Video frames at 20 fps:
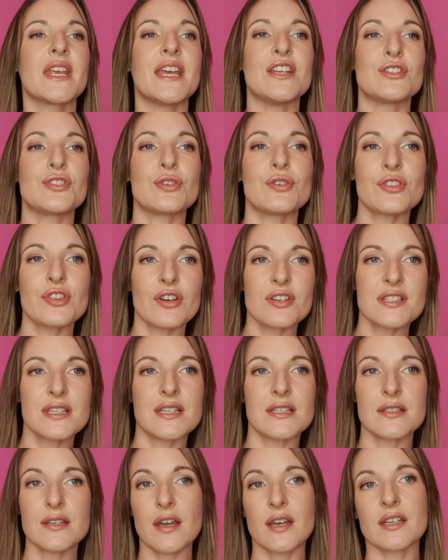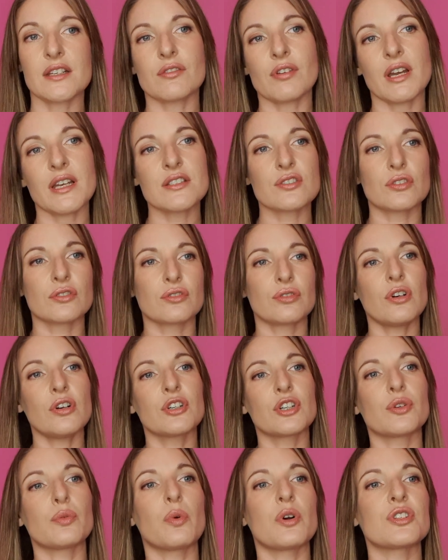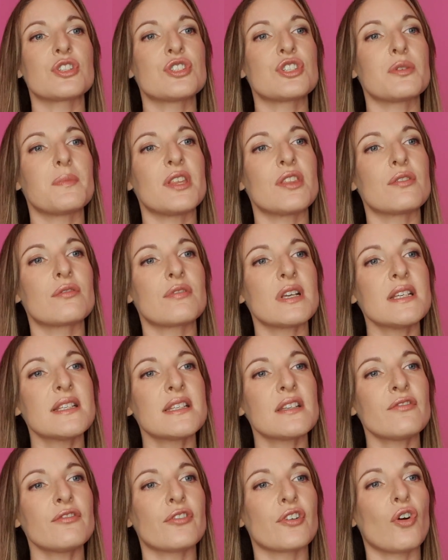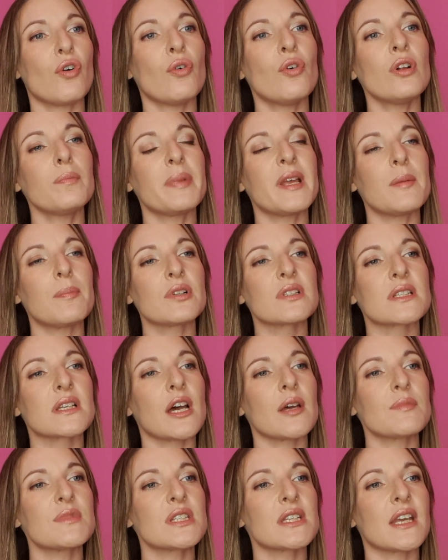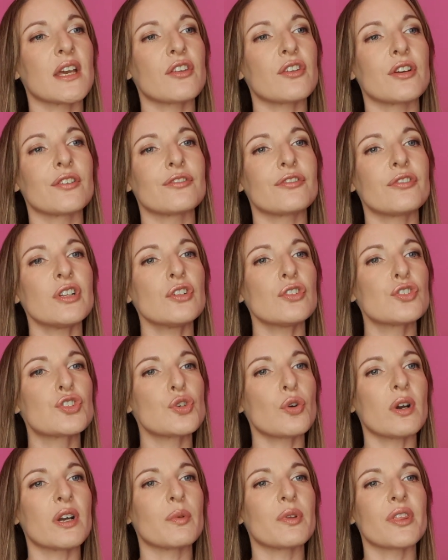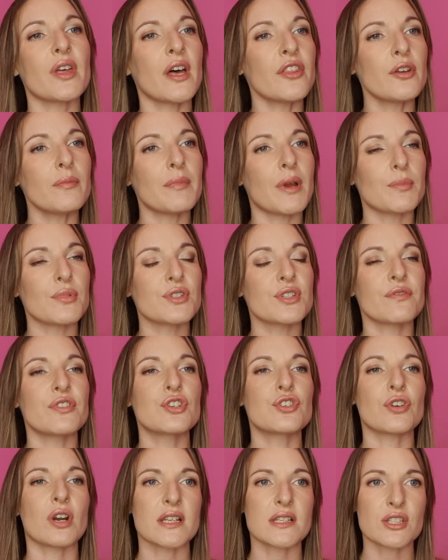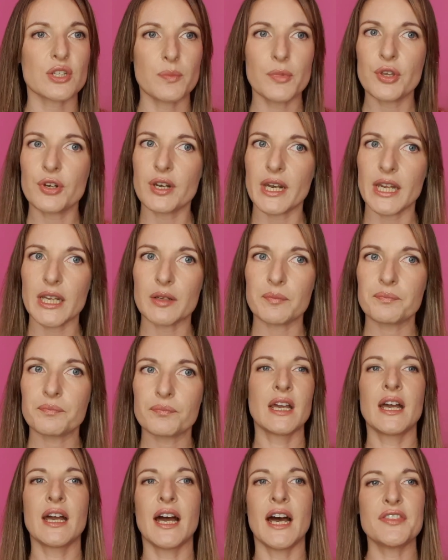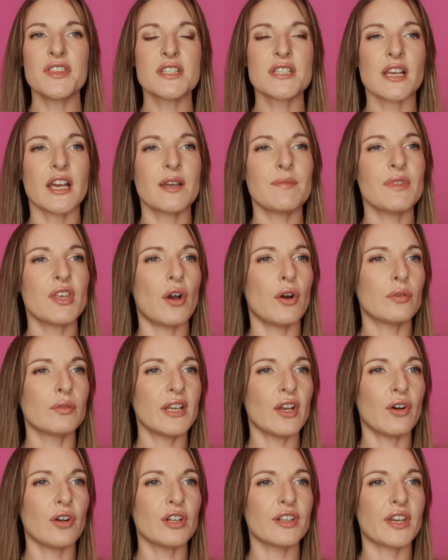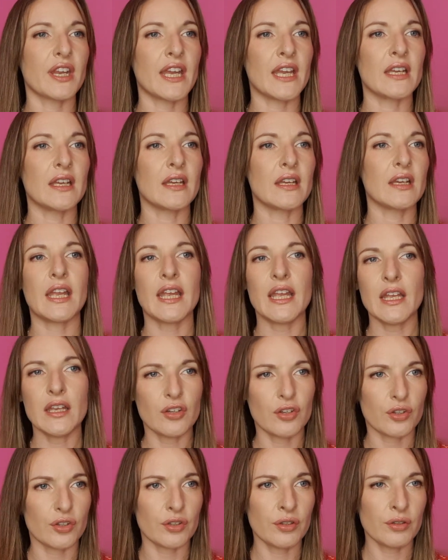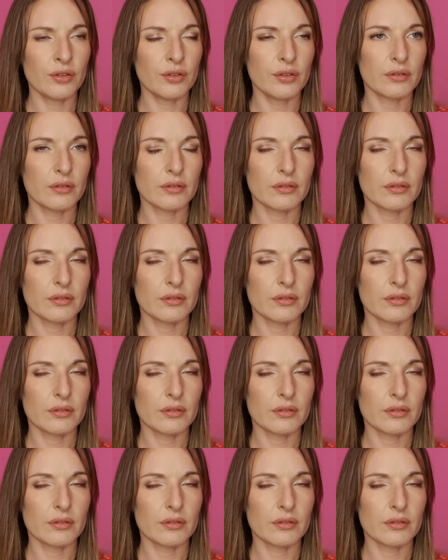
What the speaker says: In 2009, Crandall Crocker wanted to be the reason for all people to come together and feel joy with other members of the trans community. At the time, the only holiday he knew,